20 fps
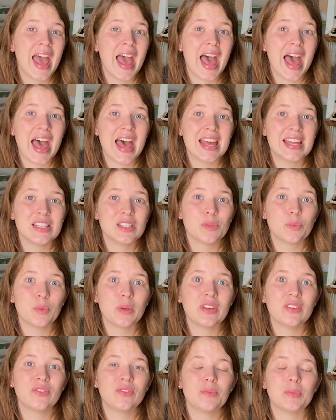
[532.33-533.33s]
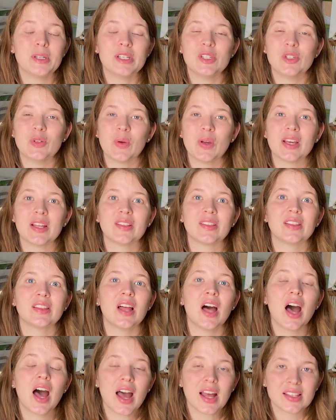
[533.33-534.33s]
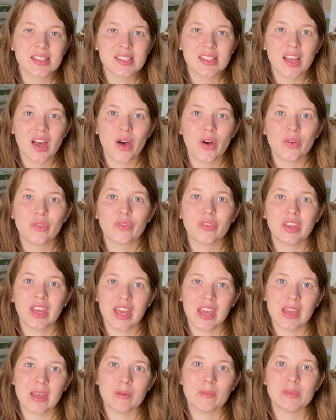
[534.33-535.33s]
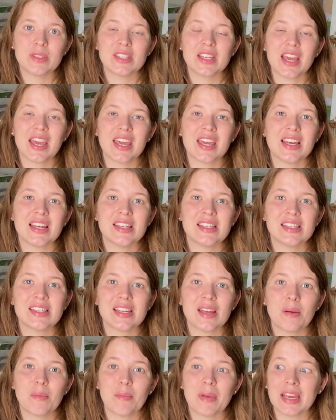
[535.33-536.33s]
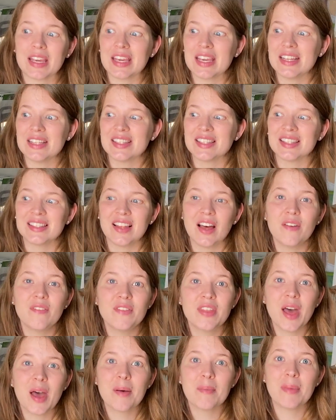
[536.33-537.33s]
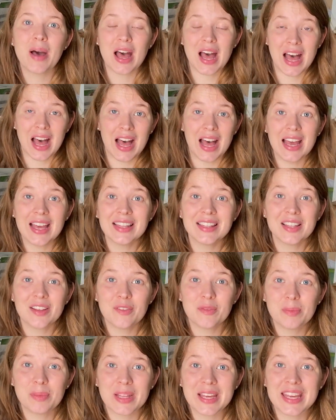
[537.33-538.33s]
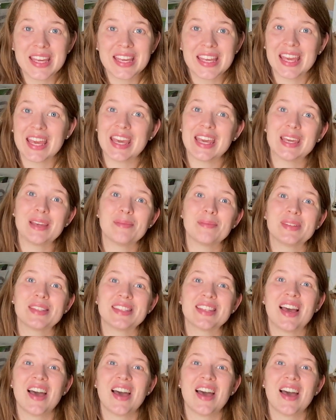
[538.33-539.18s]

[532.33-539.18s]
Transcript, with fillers: and we've been doing lots of games, and my kids love them. I love playing games.